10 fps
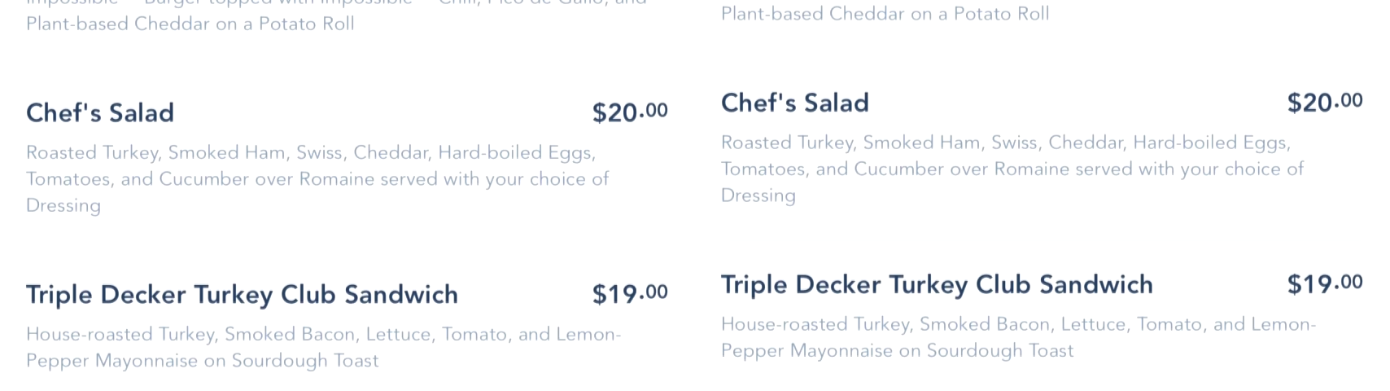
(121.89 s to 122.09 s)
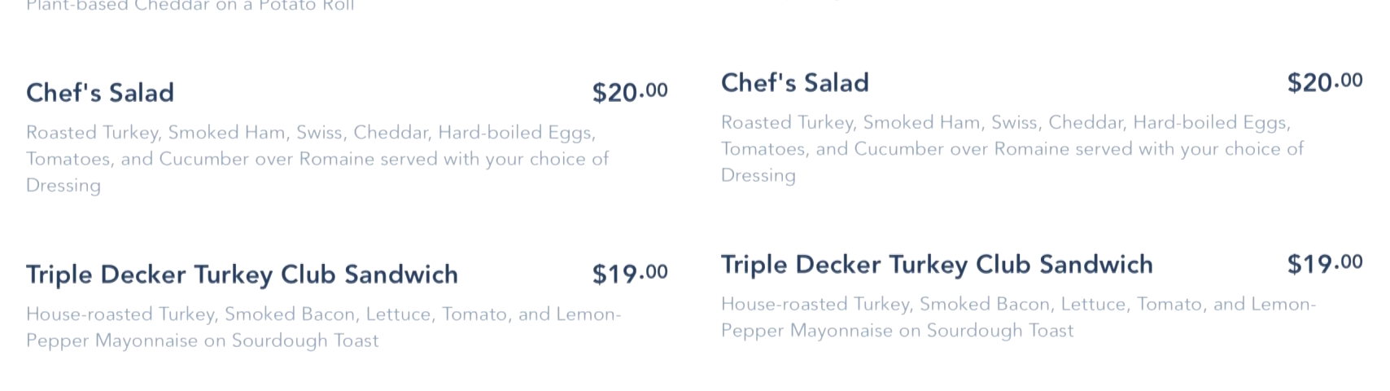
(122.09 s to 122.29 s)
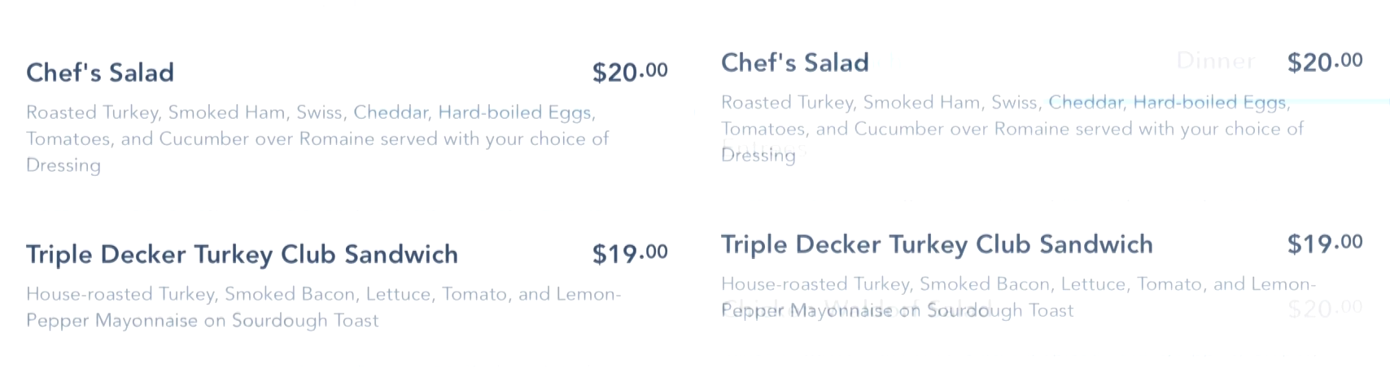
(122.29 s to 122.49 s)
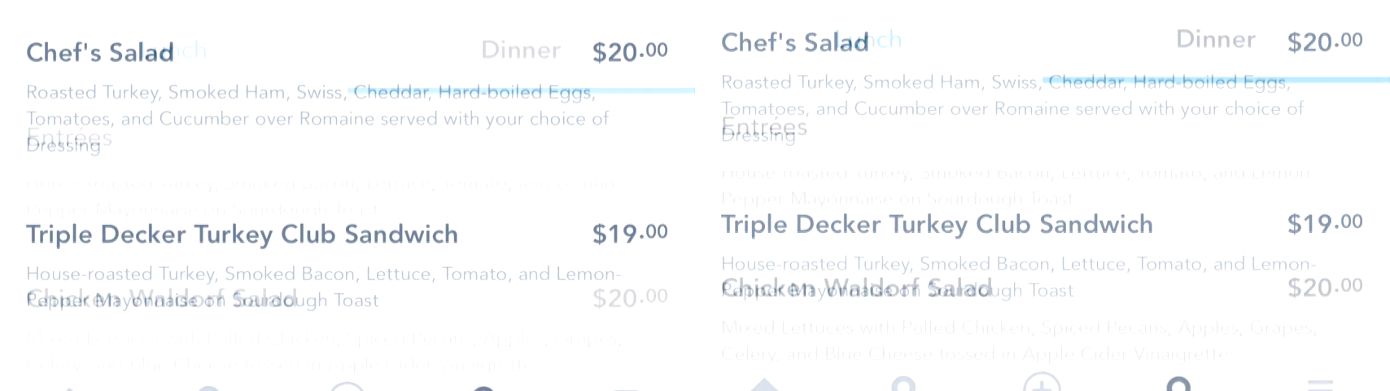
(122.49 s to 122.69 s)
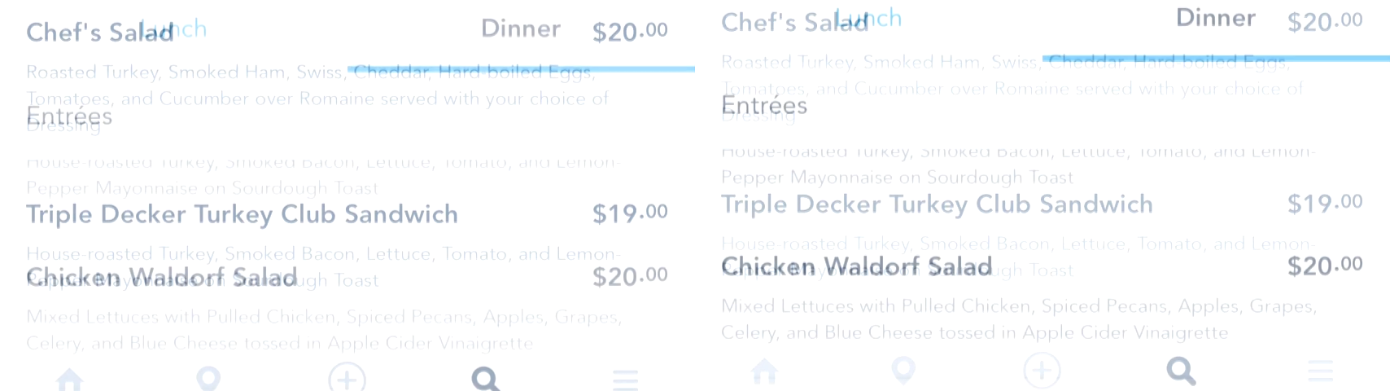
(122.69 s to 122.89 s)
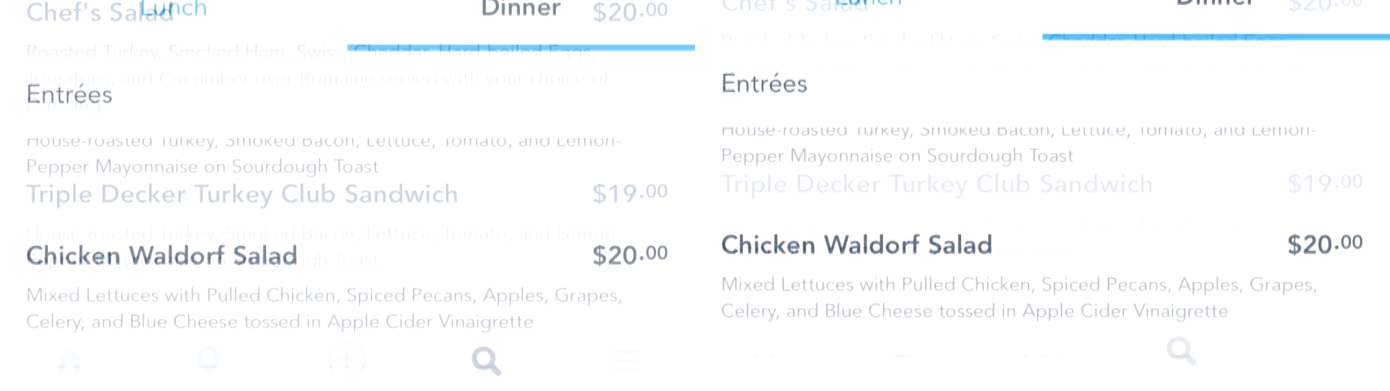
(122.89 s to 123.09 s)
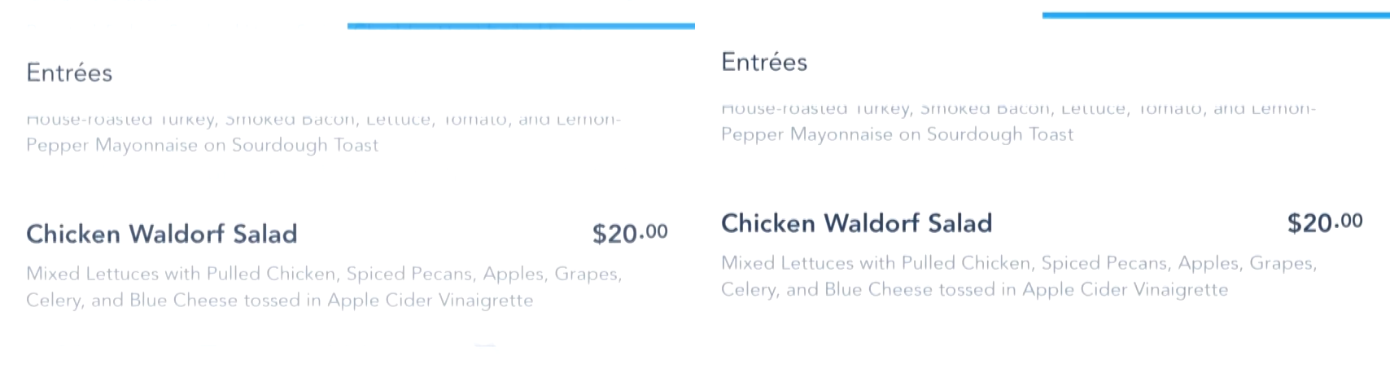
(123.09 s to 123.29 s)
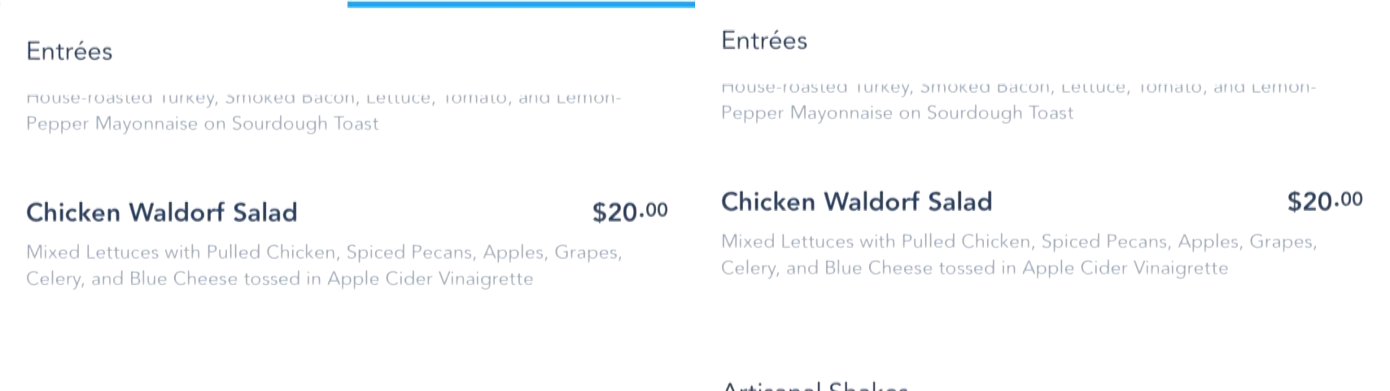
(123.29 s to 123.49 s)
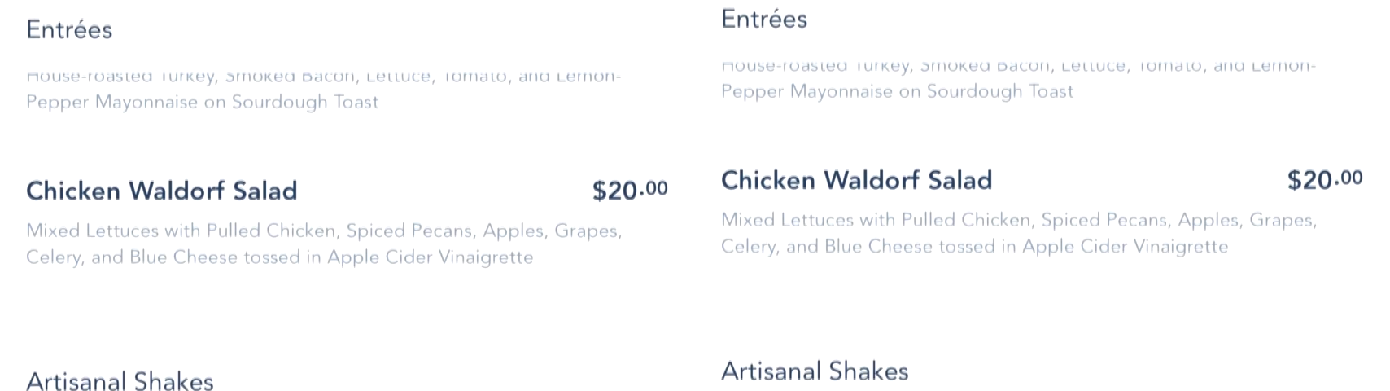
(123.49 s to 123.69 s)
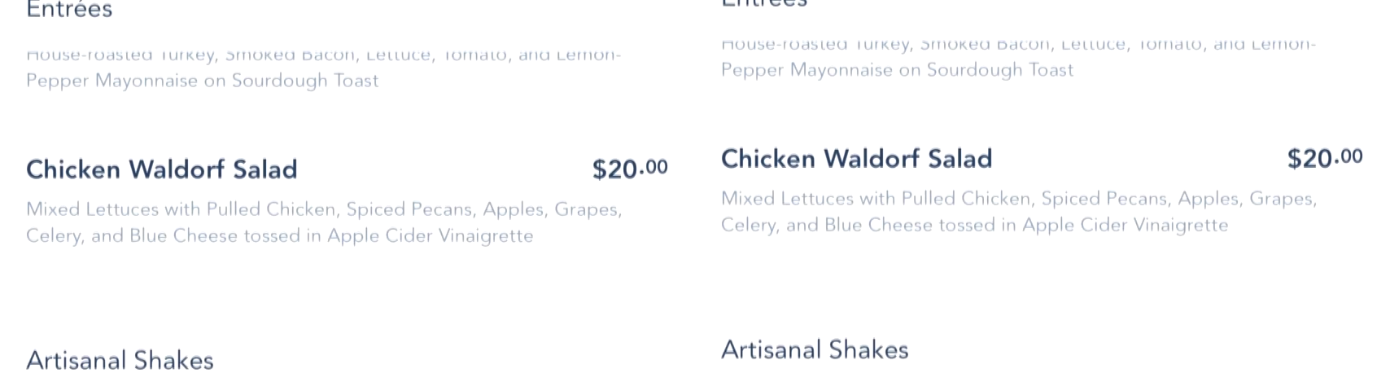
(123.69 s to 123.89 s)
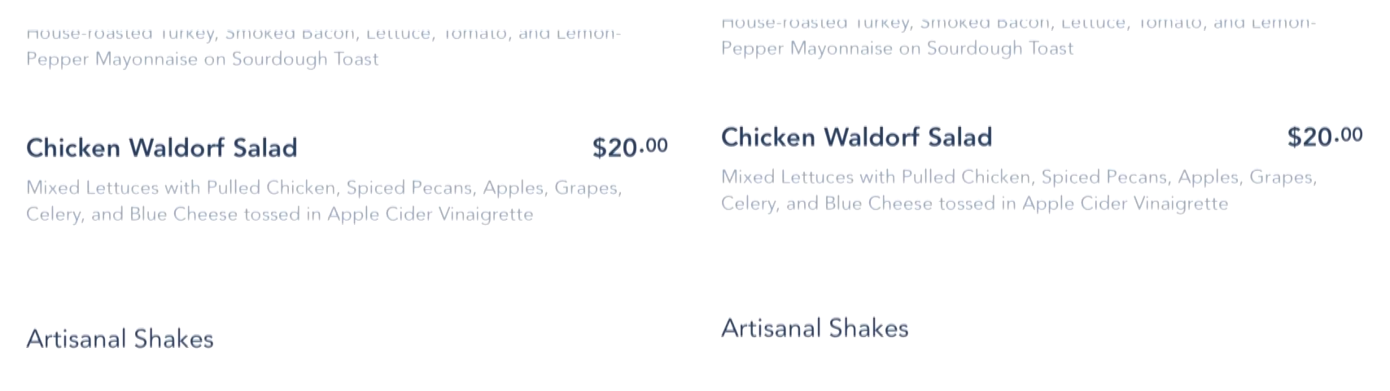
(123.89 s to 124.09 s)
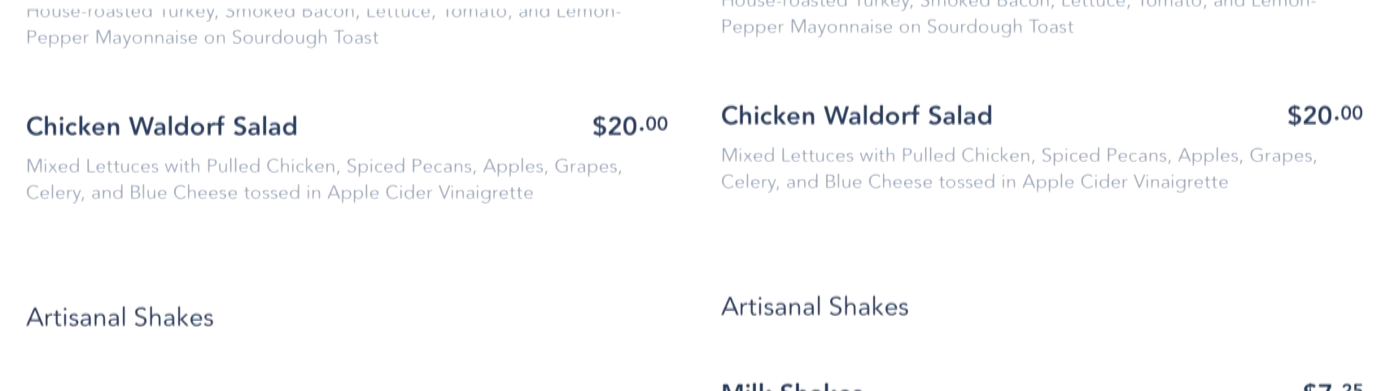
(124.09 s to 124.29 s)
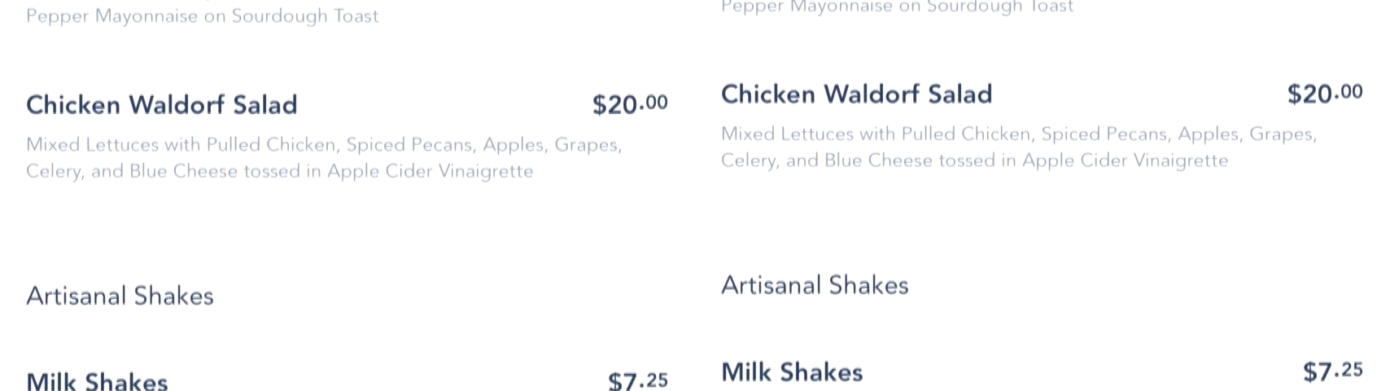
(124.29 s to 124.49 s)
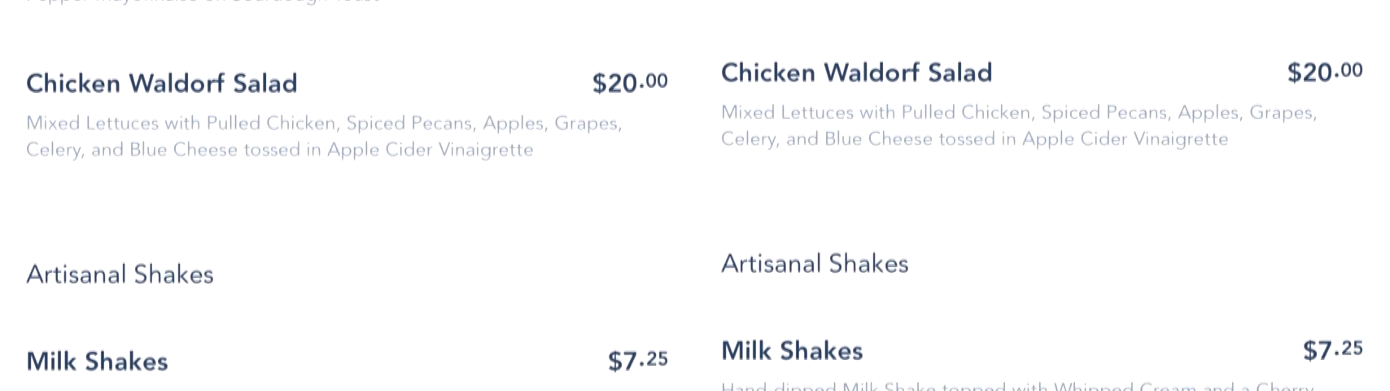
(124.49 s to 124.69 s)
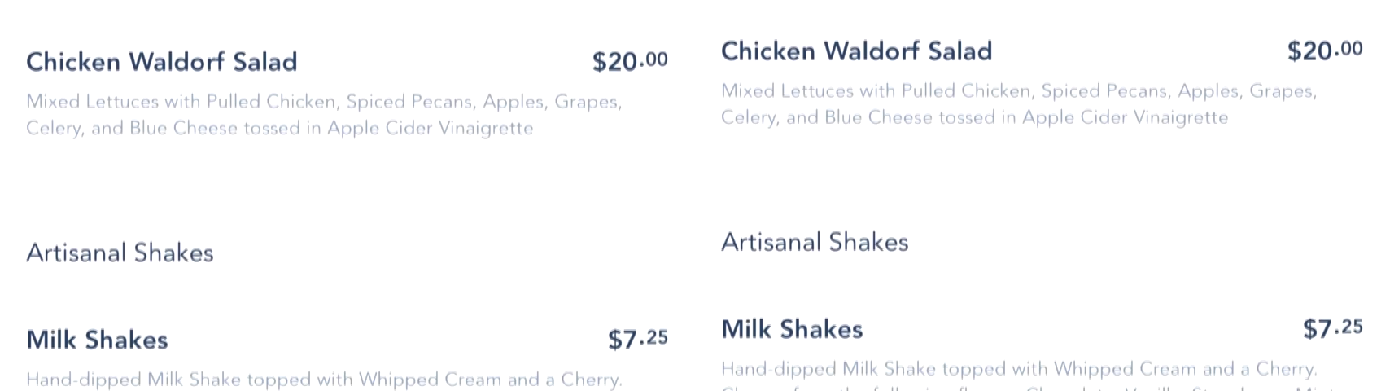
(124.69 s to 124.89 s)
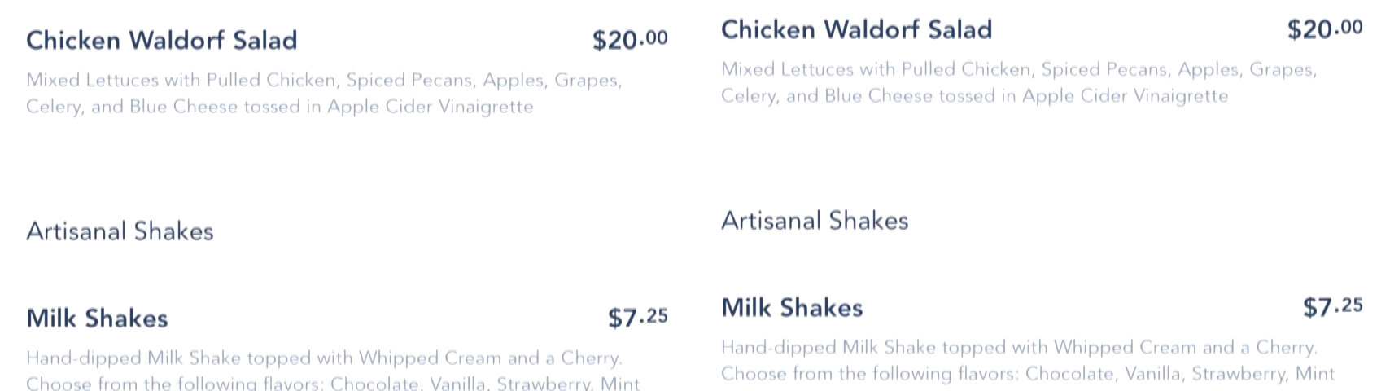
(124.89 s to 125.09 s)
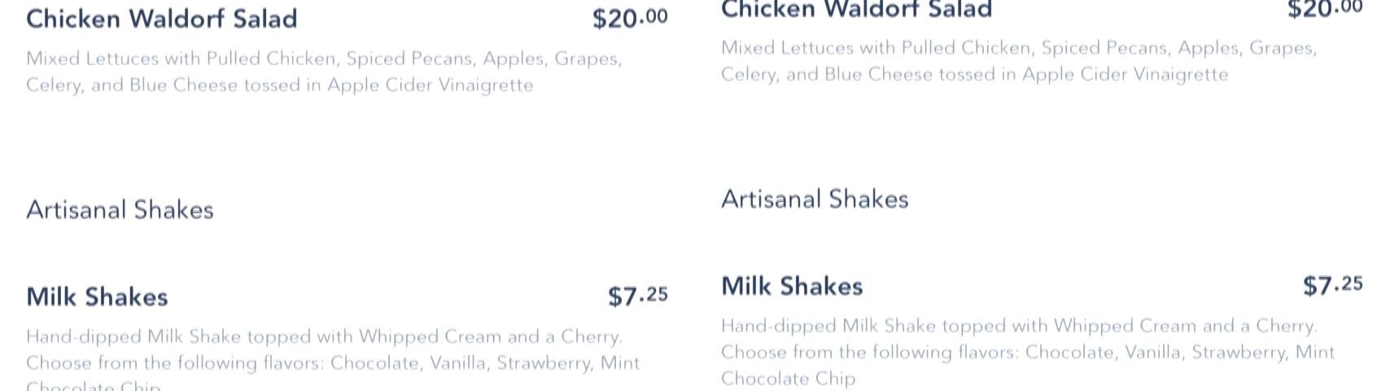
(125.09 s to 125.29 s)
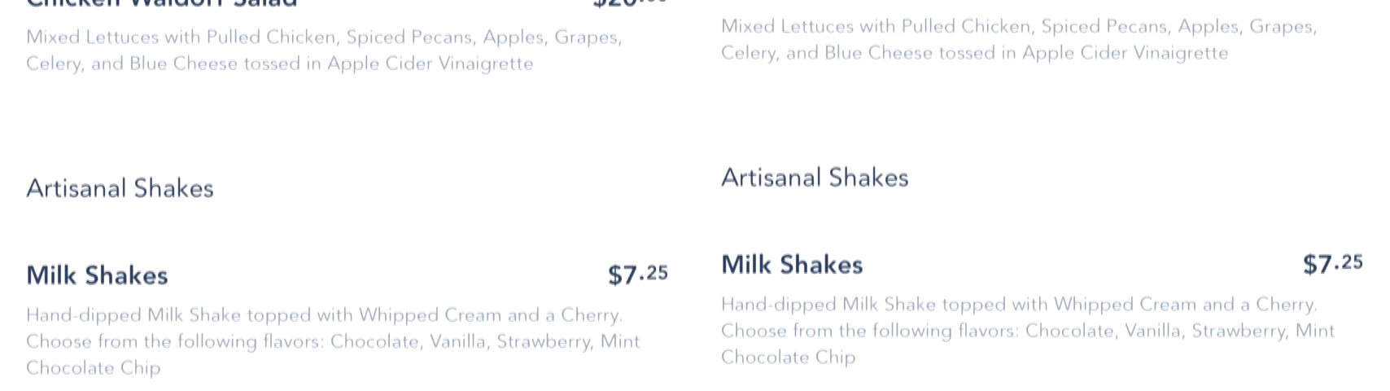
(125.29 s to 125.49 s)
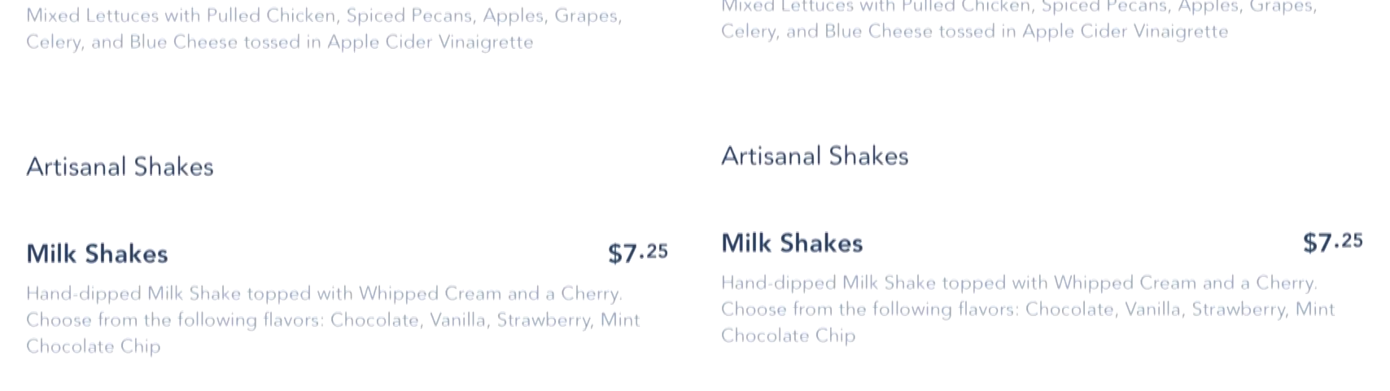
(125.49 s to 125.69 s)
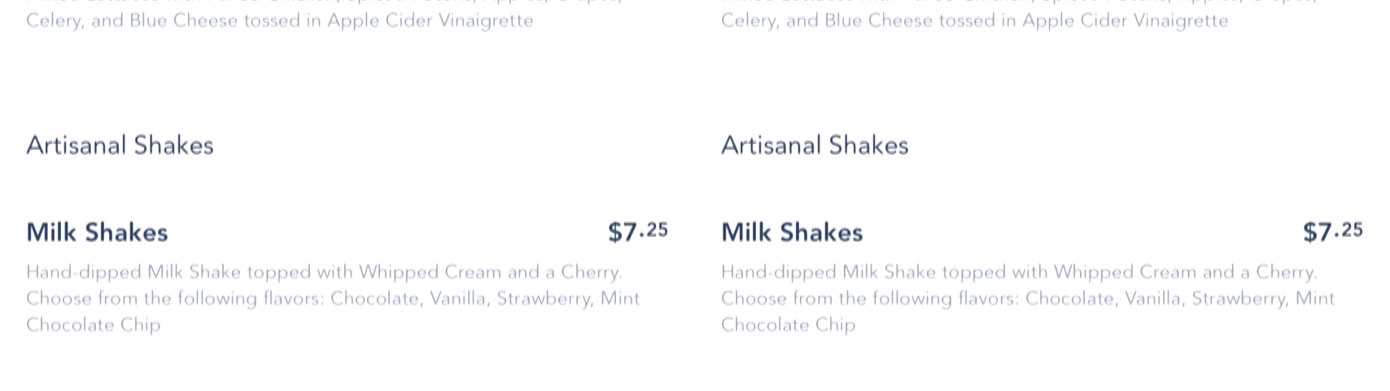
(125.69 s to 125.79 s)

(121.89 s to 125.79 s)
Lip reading: (no speaker visible)